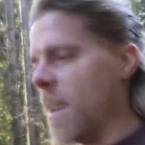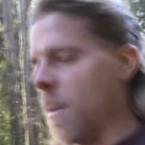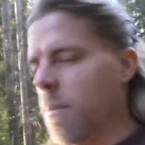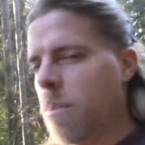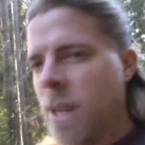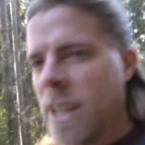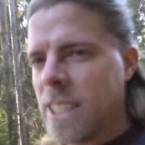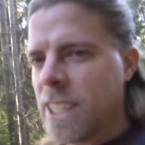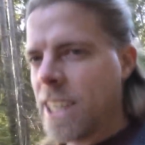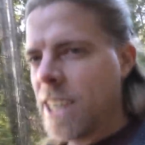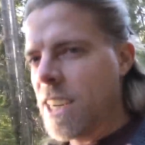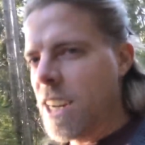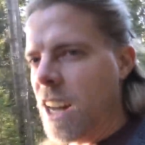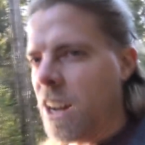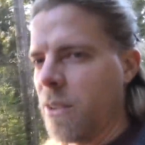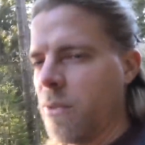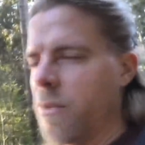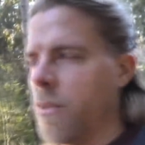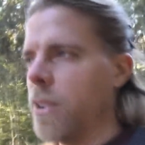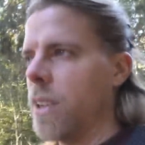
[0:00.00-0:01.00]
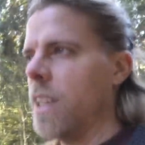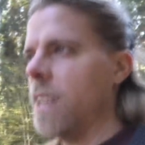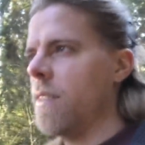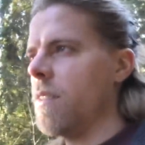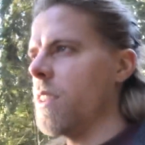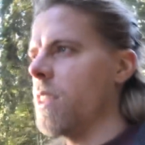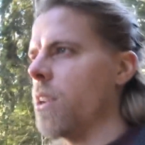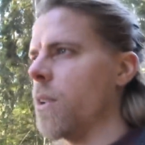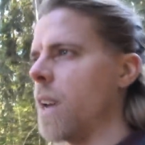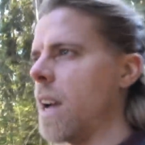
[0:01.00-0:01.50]
busy enough,
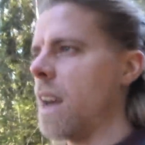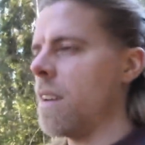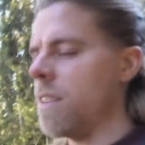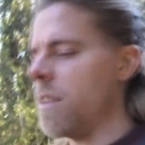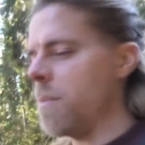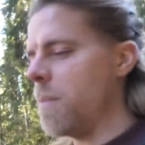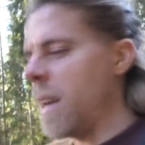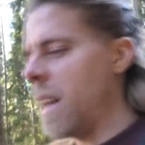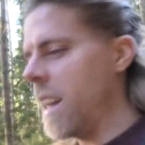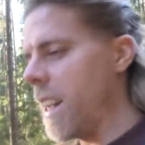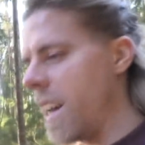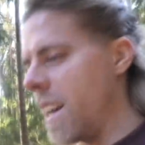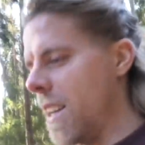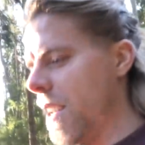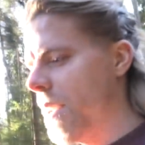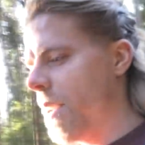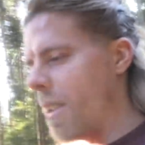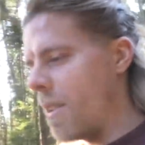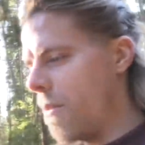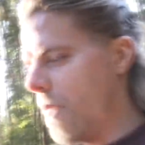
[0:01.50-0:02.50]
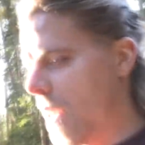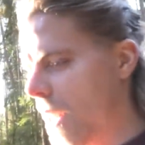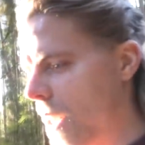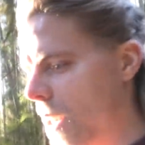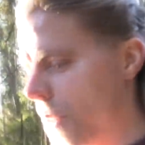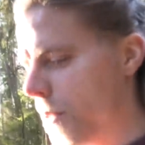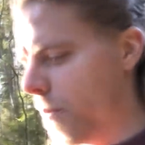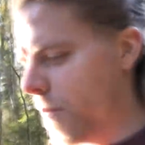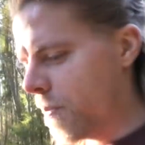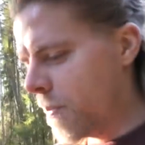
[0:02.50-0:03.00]
even though I haven't made a
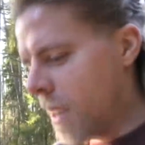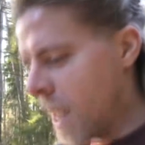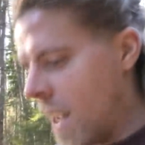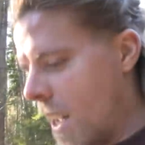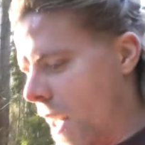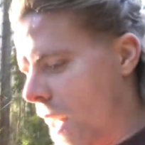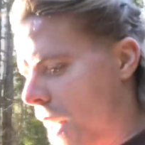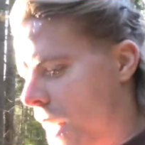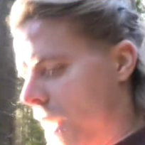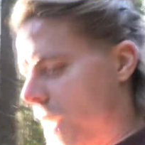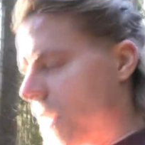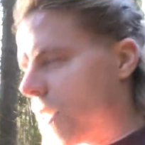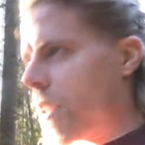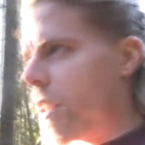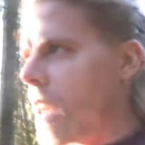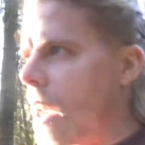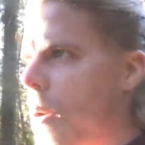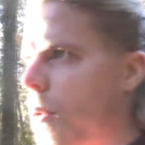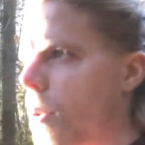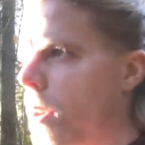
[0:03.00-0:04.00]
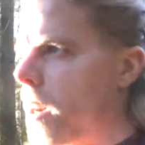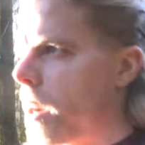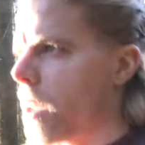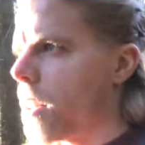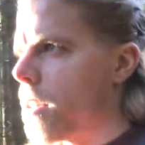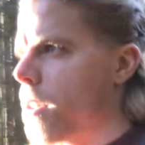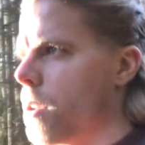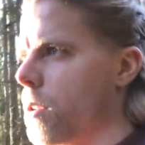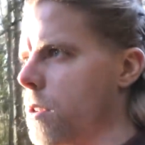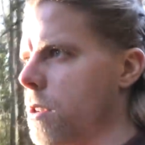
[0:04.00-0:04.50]
video. So now I
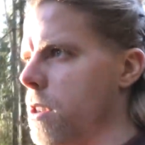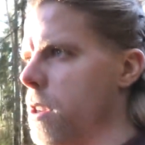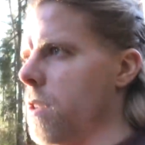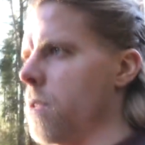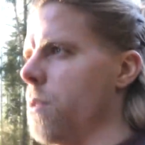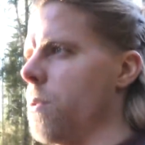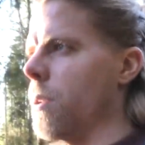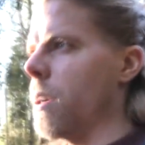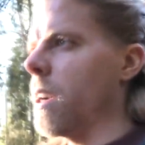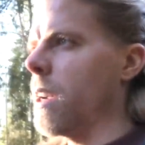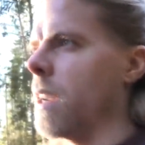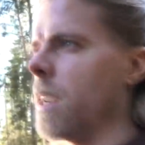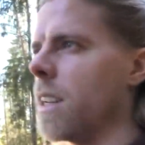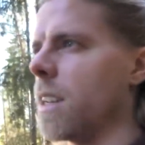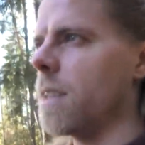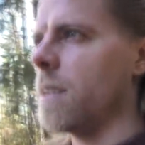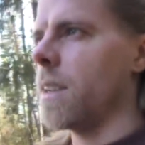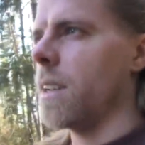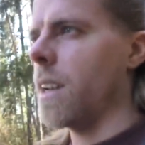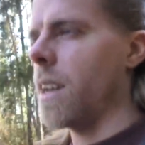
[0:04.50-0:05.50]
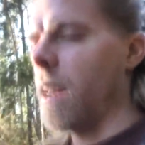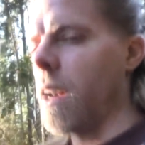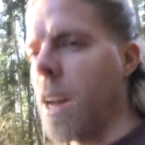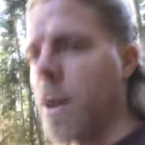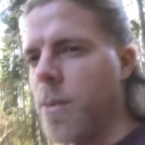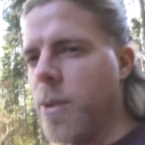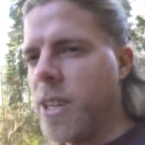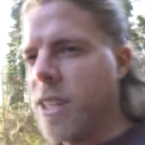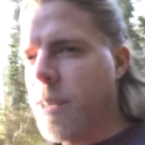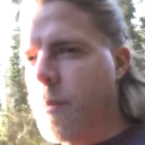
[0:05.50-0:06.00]
thought to
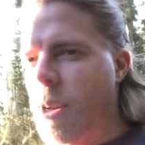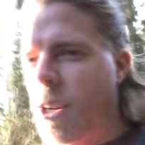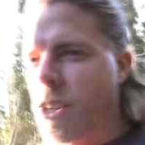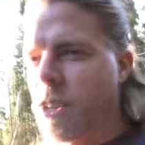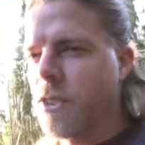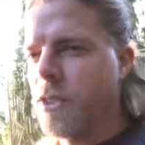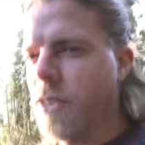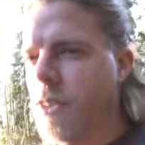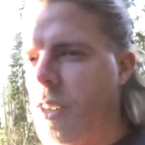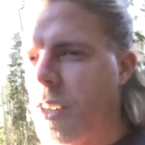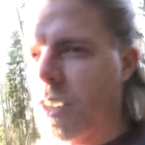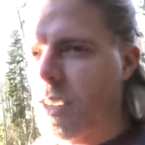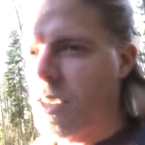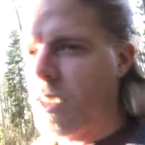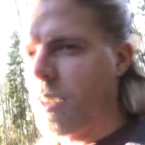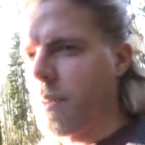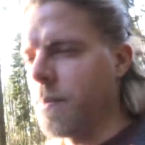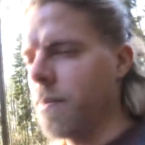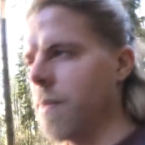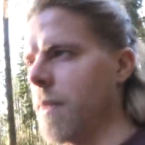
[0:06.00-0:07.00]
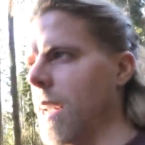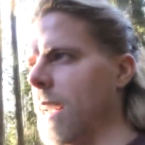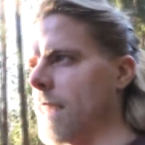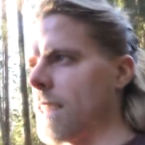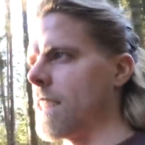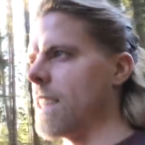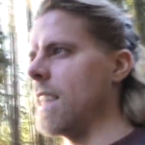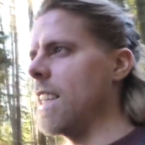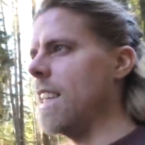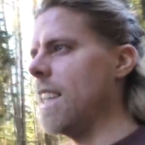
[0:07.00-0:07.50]
elaborate a bit on,
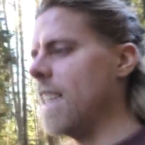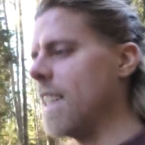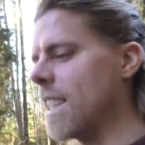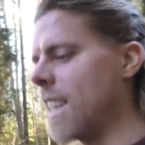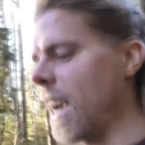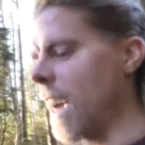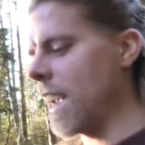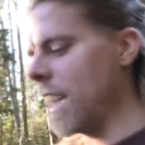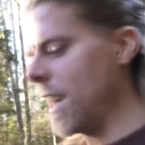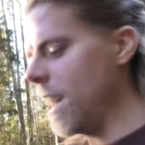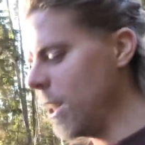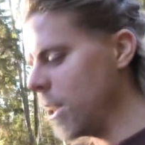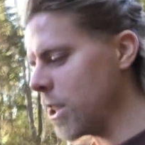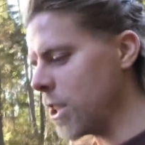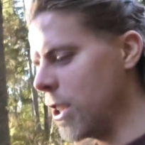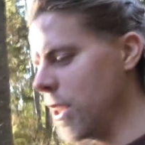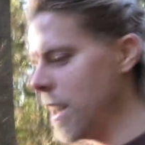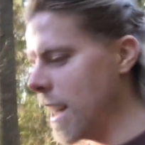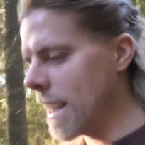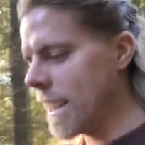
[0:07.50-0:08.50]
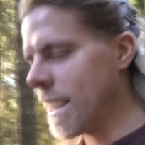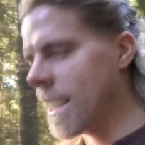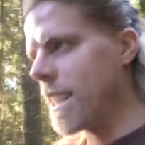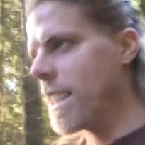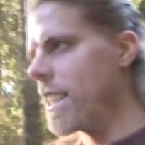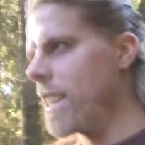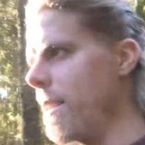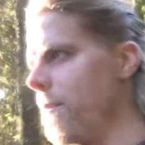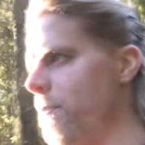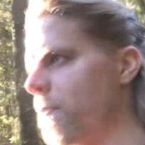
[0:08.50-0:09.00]
as the title
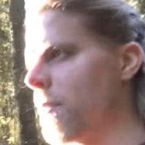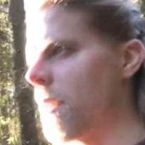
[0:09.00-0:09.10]
suggests,